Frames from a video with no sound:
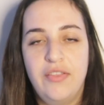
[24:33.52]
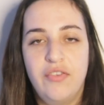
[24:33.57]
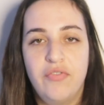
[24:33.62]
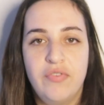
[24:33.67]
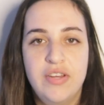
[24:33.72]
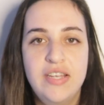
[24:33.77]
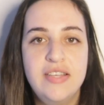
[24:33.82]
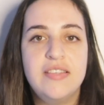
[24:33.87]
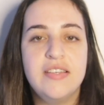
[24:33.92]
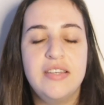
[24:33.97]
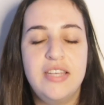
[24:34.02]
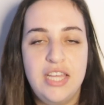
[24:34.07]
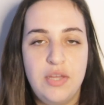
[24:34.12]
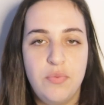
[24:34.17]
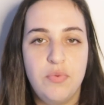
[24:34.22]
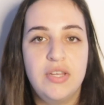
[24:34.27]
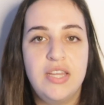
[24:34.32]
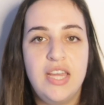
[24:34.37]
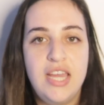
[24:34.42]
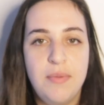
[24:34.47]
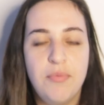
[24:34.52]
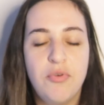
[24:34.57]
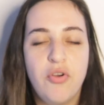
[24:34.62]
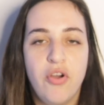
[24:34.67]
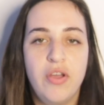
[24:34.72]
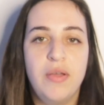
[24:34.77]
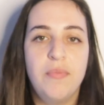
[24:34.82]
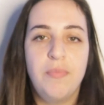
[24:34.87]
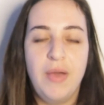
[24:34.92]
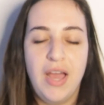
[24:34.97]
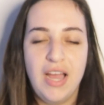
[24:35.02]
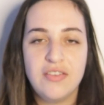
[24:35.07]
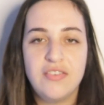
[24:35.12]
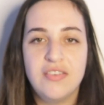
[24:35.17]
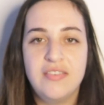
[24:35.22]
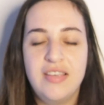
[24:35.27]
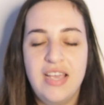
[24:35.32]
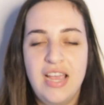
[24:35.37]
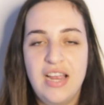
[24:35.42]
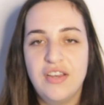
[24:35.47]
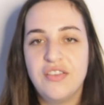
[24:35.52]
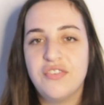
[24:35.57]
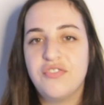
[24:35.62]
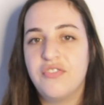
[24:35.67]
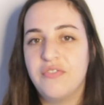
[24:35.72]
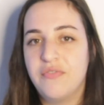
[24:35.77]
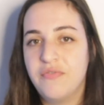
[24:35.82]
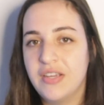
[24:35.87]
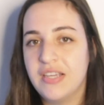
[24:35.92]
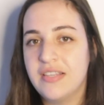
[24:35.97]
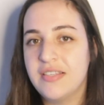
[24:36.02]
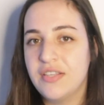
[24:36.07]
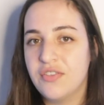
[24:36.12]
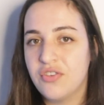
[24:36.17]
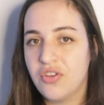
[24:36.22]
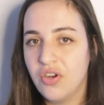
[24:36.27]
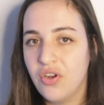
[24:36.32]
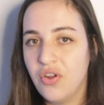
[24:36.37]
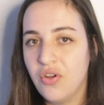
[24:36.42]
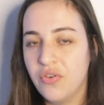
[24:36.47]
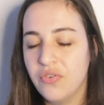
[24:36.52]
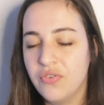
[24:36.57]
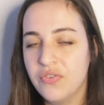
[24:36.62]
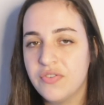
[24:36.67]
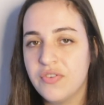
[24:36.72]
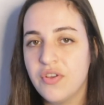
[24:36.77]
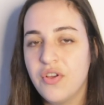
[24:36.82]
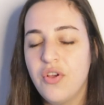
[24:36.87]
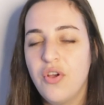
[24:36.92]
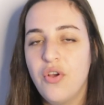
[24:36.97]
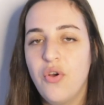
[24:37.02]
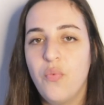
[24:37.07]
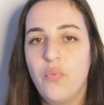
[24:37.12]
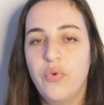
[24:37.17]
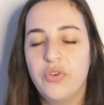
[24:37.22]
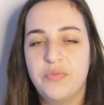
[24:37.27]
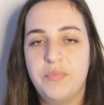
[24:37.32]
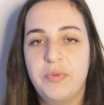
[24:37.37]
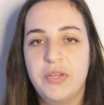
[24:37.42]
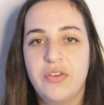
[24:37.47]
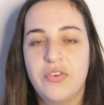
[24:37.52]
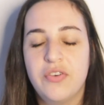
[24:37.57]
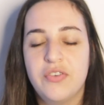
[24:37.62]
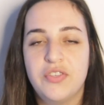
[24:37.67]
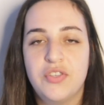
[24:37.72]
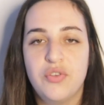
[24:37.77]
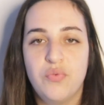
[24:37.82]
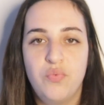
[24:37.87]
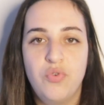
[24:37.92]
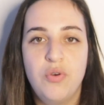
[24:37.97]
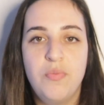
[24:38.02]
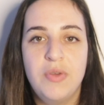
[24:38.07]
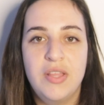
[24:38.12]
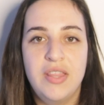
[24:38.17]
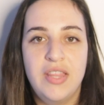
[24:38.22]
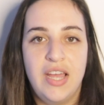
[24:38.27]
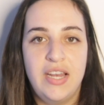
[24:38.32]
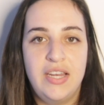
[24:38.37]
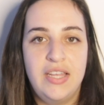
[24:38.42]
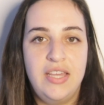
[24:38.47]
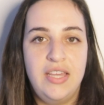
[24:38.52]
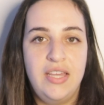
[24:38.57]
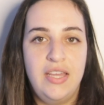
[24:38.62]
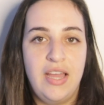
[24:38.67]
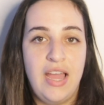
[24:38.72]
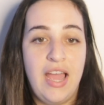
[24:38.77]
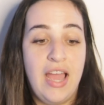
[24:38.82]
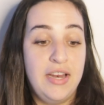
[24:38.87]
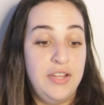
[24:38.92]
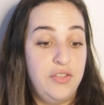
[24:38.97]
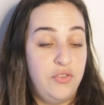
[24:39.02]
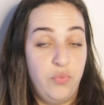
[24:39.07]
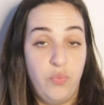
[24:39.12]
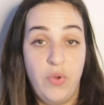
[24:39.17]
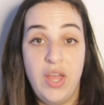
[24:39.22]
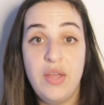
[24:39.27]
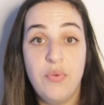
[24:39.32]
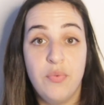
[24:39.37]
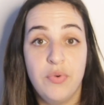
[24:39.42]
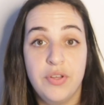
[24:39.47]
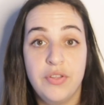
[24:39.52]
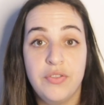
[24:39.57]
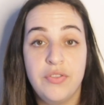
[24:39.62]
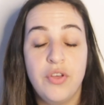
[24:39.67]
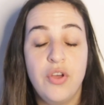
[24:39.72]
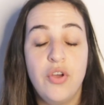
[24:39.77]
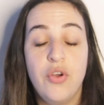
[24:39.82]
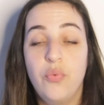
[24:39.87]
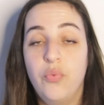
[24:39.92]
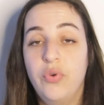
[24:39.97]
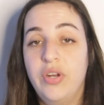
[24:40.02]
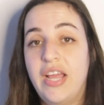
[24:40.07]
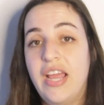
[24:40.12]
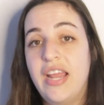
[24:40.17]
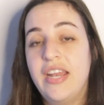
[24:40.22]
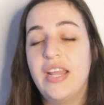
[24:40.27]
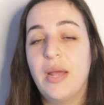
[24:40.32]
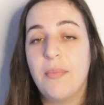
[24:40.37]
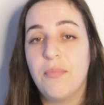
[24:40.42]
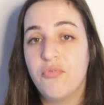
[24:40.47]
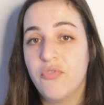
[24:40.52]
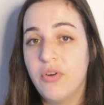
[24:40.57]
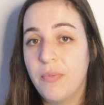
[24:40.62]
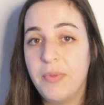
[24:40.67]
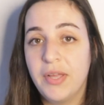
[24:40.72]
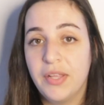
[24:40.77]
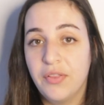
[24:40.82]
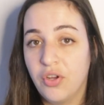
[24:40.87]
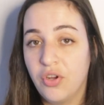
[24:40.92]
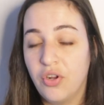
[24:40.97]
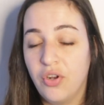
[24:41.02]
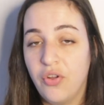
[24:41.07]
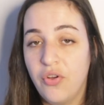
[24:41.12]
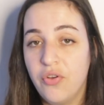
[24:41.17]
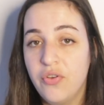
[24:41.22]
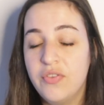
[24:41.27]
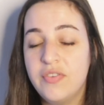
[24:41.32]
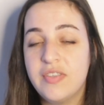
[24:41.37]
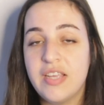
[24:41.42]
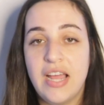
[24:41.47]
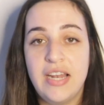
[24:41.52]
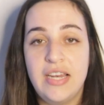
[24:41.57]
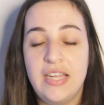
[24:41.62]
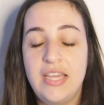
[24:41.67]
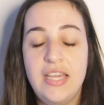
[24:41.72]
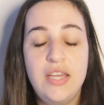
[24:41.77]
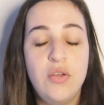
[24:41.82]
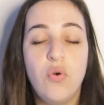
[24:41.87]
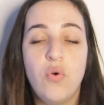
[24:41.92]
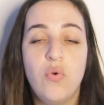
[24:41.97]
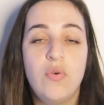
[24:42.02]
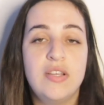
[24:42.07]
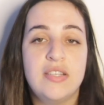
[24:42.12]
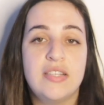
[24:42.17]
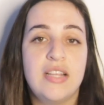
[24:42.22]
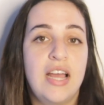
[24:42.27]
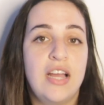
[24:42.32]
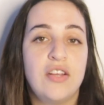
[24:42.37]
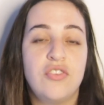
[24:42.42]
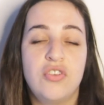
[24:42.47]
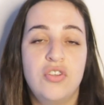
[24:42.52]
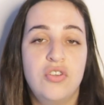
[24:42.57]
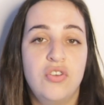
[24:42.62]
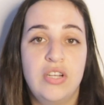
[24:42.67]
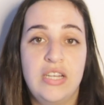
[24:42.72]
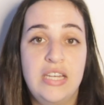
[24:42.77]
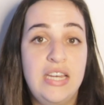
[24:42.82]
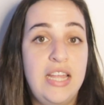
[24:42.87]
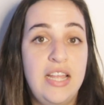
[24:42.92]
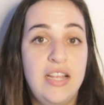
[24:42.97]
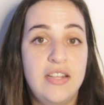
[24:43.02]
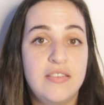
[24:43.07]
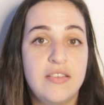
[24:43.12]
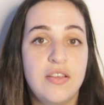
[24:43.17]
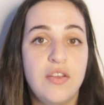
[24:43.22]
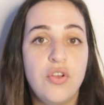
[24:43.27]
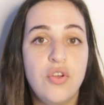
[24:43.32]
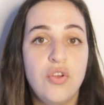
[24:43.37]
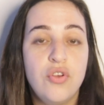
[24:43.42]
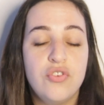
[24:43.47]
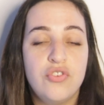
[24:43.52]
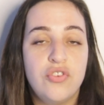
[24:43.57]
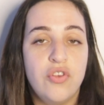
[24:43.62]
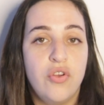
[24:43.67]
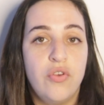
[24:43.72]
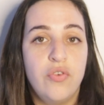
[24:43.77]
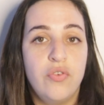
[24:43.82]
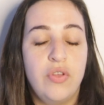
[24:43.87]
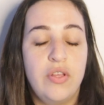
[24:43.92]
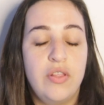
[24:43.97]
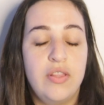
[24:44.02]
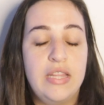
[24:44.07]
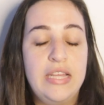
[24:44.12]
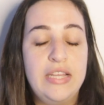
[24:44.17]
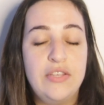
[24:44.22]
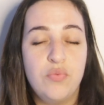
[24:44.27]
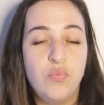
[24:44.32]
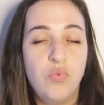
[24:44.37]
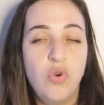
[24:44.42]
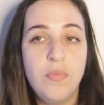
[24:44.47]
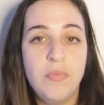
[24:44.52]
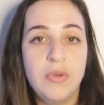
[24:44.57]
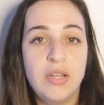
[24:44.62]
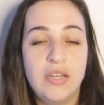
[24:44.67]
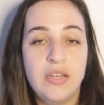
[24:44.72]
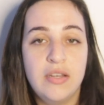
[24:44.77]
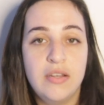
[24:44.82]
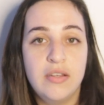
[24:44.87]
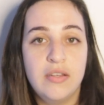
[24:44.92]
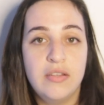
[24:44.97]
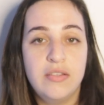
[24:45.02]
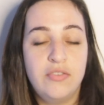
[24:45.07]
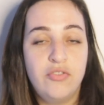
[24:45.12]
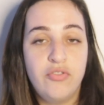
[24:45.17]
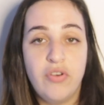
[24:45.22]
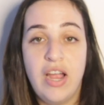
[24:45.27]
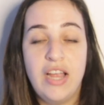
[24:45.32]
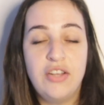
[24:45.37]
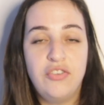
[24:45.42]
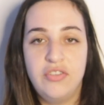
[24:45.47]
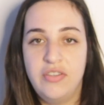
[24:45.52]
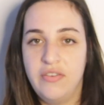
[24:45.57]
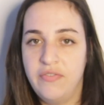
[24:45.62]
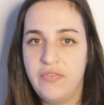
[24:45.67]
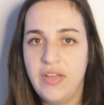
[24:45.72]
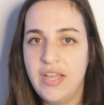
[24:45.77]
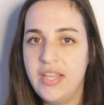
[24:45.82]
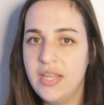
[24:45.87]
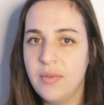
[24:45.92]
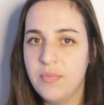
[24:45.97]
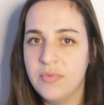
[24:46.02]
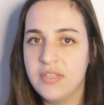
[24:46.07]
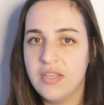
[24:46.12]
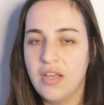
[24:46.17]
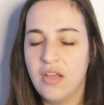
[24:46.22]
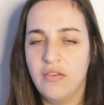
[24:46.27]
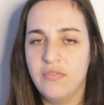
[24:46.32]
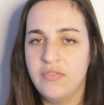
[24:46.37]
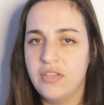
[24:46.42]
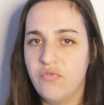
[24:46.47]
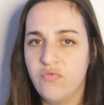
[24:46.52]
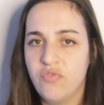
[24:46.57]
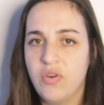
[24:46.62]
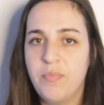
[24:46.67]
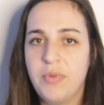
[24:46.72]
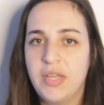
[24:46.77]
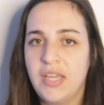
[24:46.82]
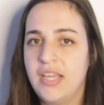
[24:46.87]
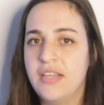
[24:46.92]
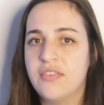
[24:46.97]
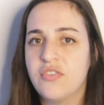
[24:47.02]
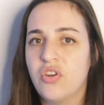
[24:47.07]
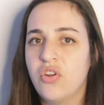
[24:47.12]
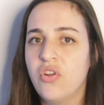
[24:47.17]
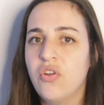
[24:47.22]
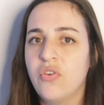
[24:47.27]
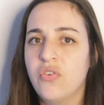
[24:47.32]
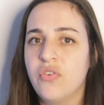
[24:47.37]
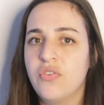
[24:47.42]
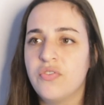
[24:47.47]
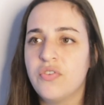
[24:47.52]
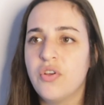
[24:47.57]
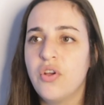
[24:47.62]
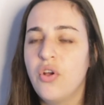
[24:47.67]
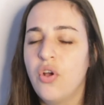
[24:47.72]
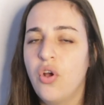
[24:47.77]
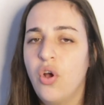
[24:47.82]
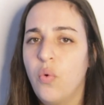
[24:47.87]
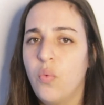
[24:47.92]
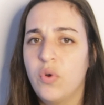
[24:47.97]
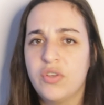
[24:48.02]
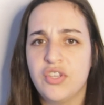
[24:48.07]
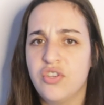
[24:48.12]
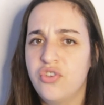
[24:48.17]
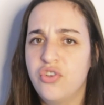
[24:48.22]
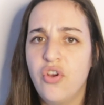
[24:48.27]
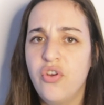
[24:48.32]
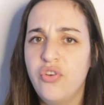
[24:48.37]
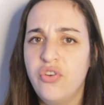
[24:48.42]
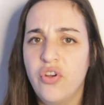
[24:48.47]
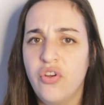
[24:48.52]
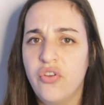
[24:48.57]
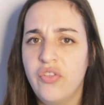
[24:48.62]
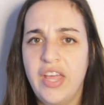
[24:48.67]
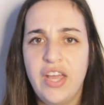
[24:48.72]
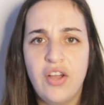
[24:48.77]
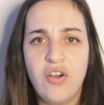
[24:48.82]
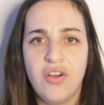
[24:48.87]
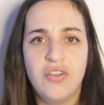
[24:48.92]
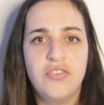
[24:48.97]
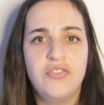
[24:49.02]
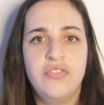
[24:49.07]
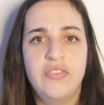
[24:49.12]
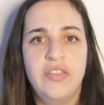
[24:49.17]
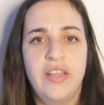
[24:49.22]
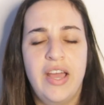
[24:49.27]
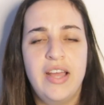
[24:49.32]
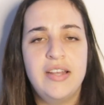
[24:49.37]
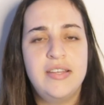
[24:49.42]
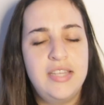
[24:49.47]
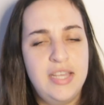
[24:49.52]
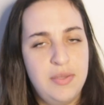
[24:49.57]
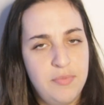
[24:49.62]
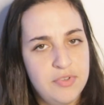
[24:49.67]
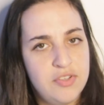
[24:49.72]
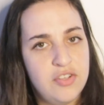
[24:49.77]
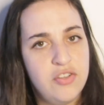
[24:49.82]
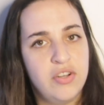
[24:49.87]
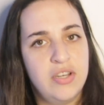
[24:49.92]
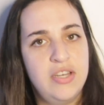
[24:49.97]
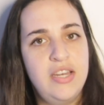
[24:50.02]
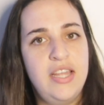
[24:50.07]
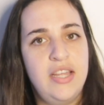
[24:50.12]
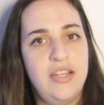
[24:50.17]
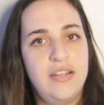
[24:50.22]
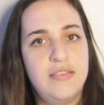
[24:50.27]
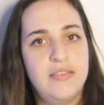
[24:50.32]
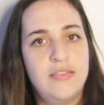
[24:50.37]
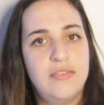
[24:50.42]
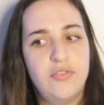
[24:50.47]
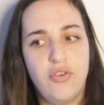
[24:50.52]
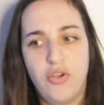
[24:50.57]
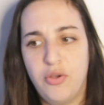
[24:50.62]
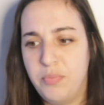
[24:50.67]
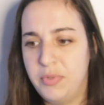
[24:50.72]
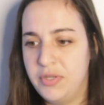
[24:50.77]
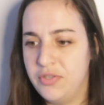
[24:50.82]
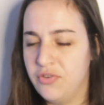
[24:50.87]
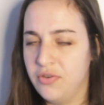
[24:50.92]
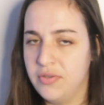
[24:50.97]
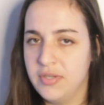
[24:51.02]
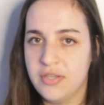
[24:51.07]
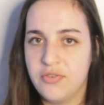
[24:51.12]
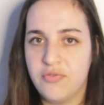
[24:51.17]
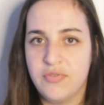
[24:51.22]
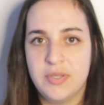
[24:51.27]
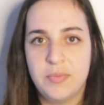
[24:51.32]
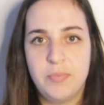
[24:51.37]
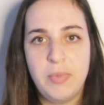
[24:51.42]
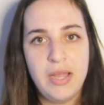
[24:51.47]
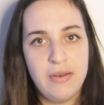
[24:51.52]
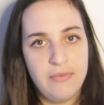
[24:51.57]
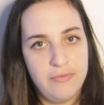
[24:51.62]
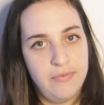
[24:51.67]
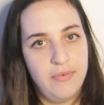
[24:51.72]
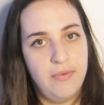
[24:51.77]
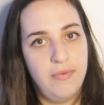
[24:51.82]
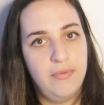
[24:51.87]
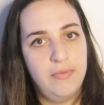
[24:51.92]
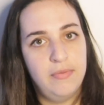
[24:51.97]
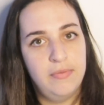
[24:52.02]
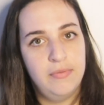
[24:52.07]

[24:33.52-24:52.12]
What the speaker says: the reason he would keep going back to tailors to fix his clothes was because the woman that he had his way with would end up ripping the clothes, and he always liked to look neat. So these women trying to defend themselves and ripping his clothes was a no-no. They can't do that. He must look neat. Don't be so disrespectful.